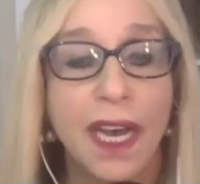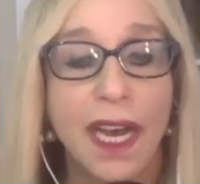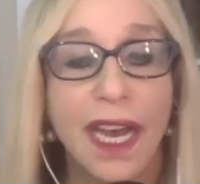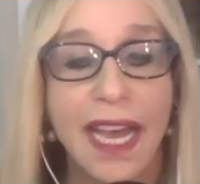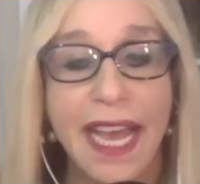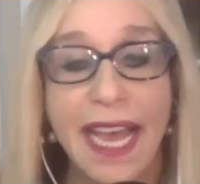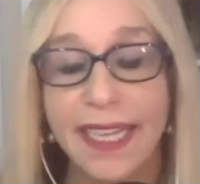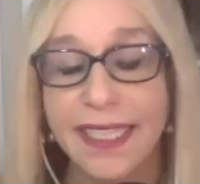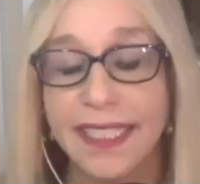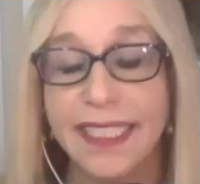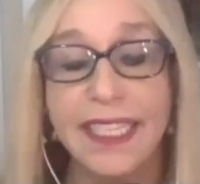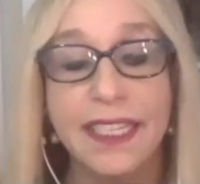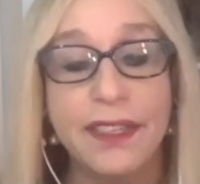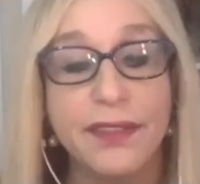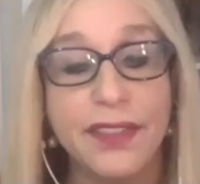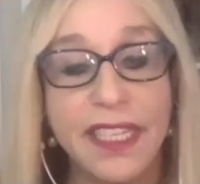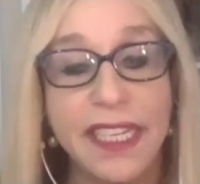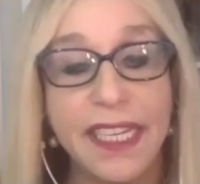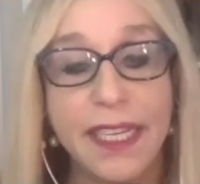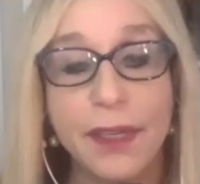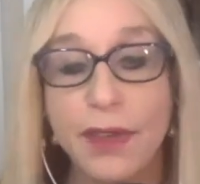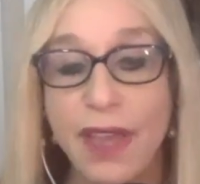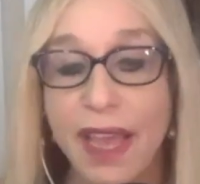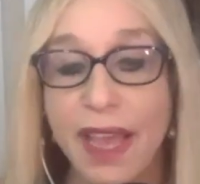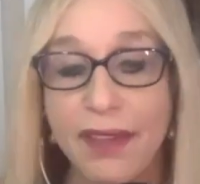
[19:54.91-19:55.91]

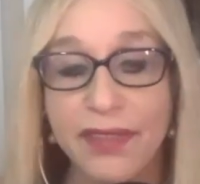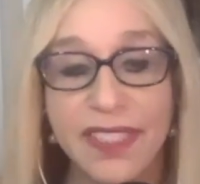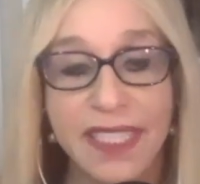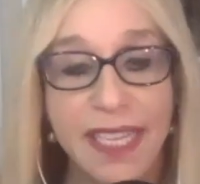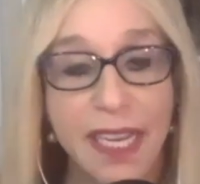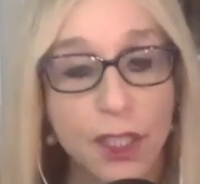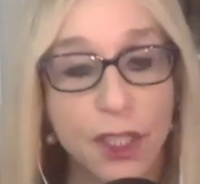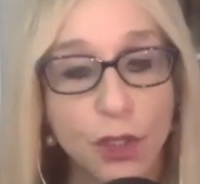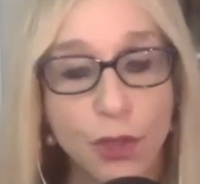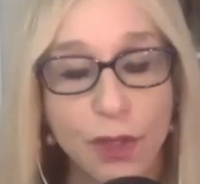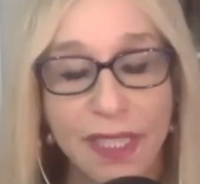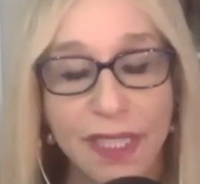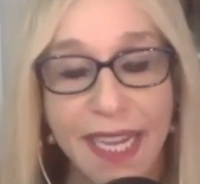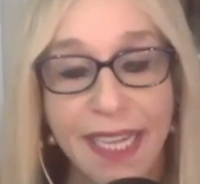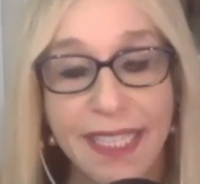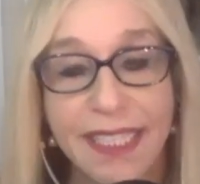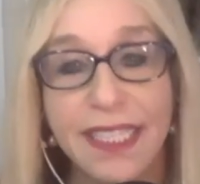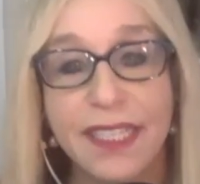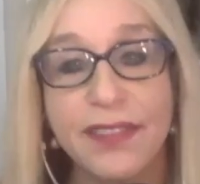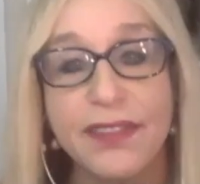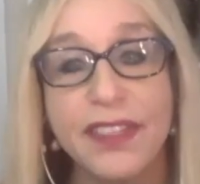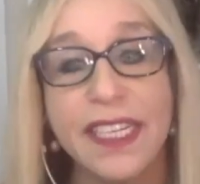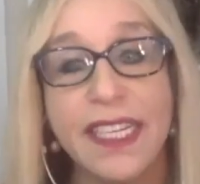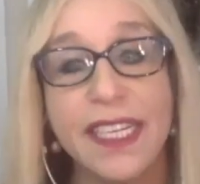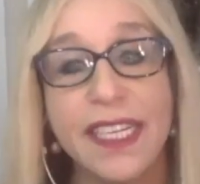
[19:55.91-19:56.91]
activity, we have sexual
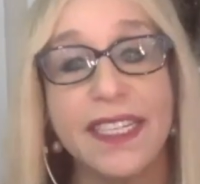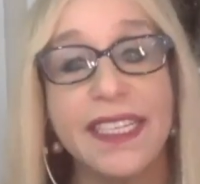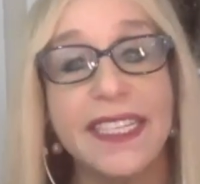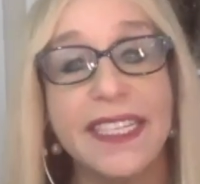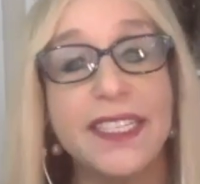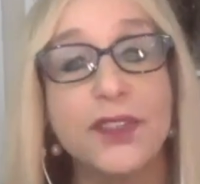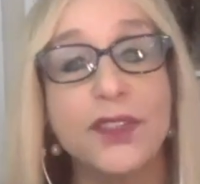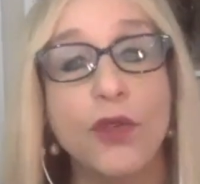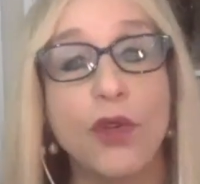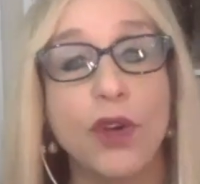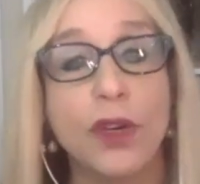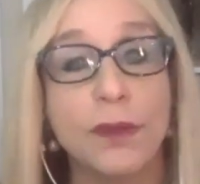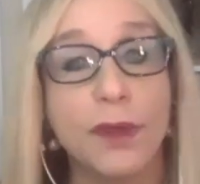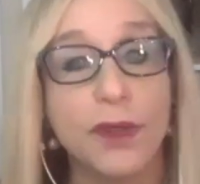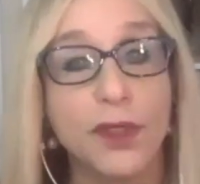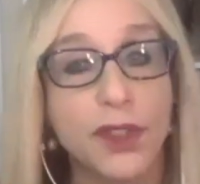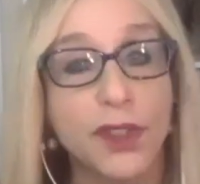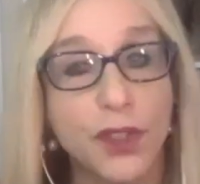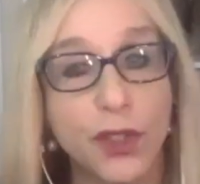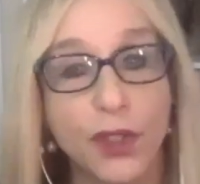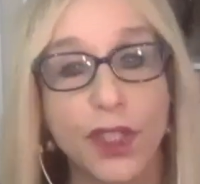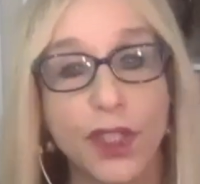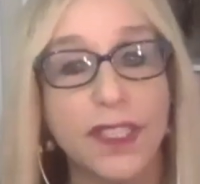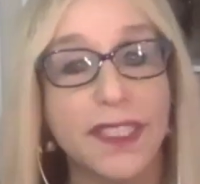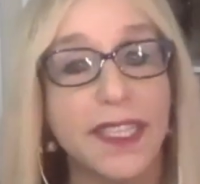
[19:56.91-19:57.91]
activity, these
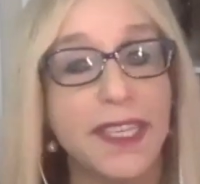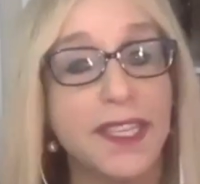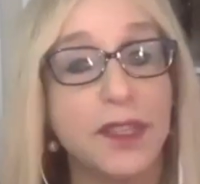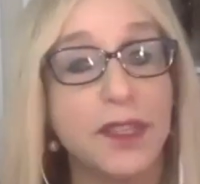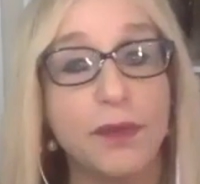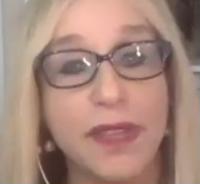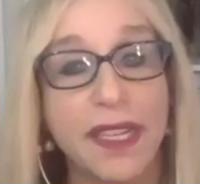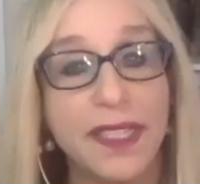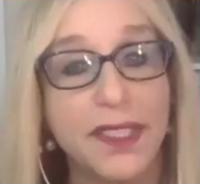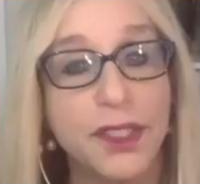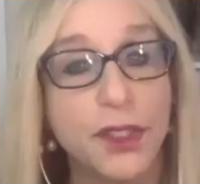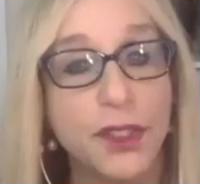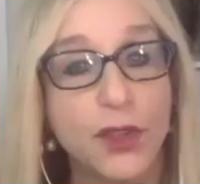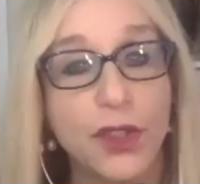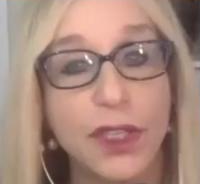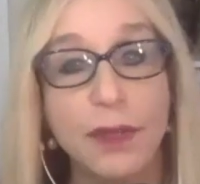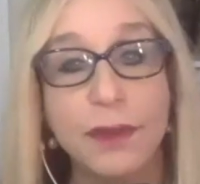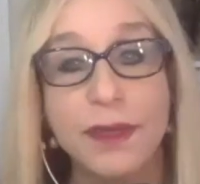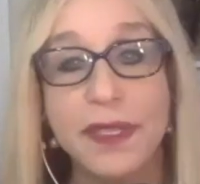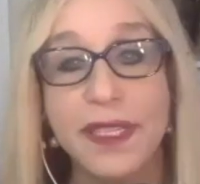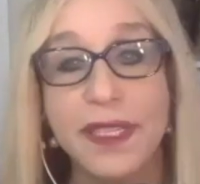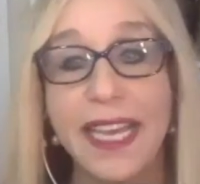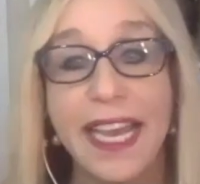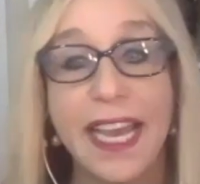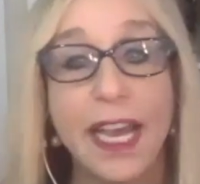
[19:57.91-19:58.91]
hormones circulate the
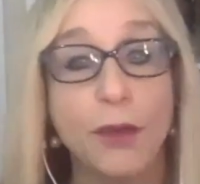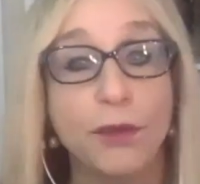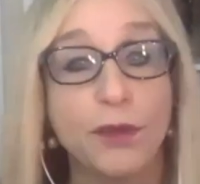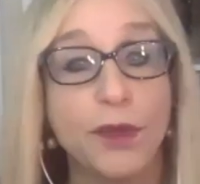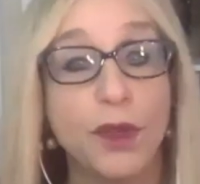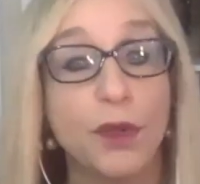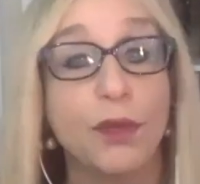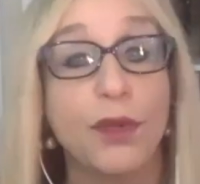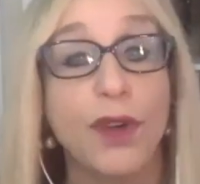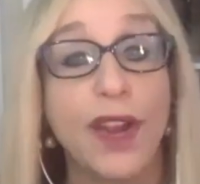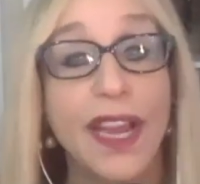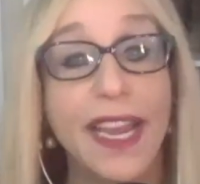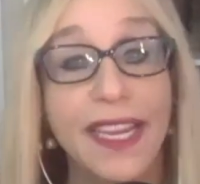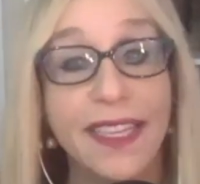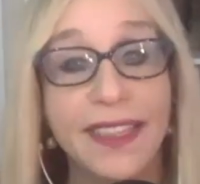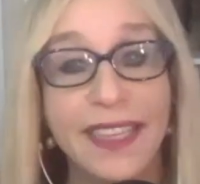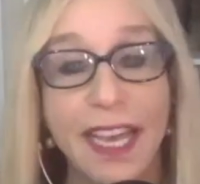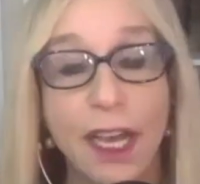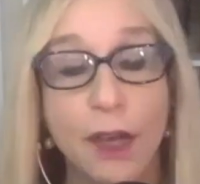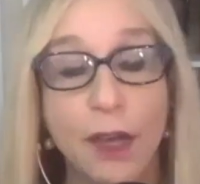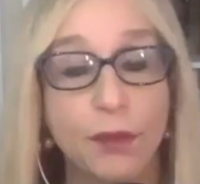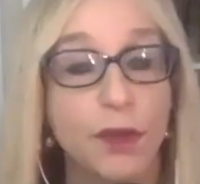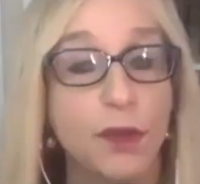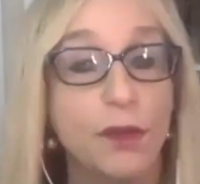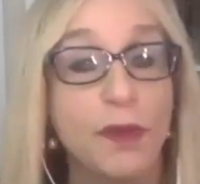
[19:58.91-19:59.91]
bloodstream and they help your brain, they
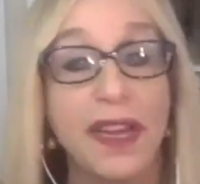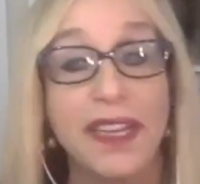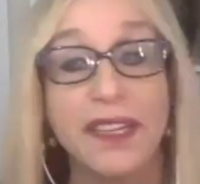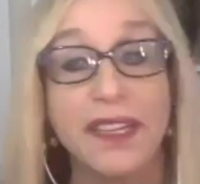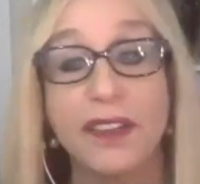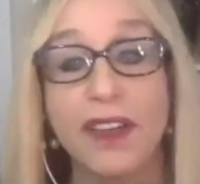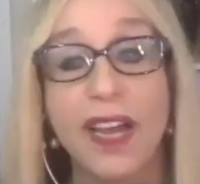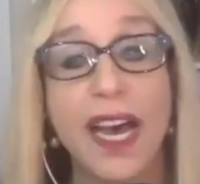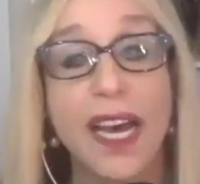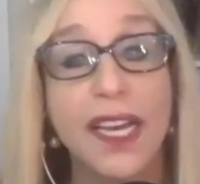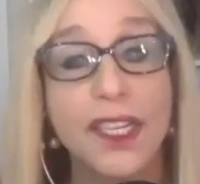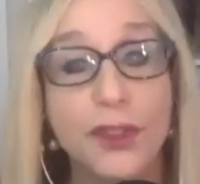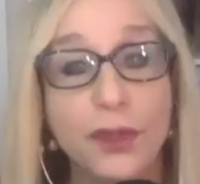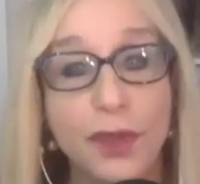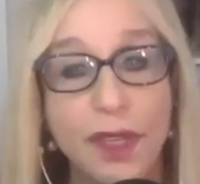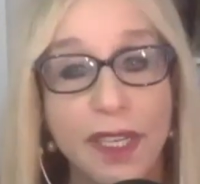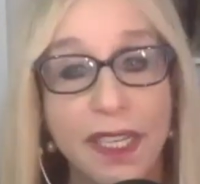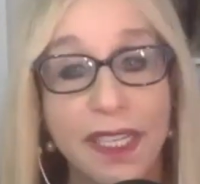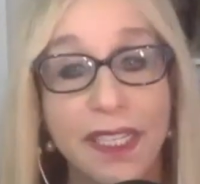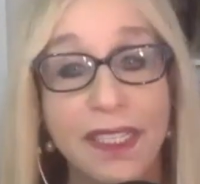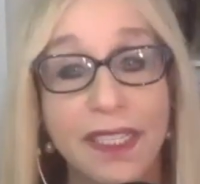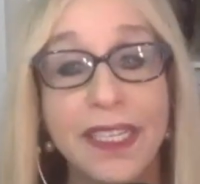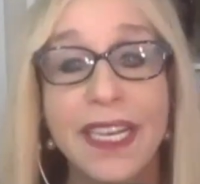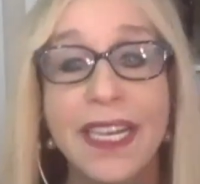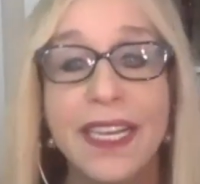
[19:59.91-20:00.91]
help your
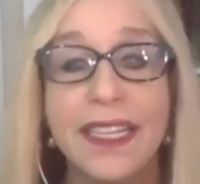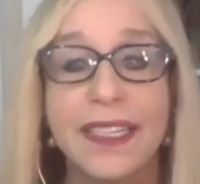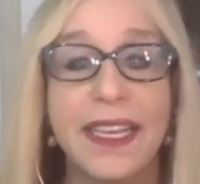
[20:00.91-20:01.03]
mitochondria,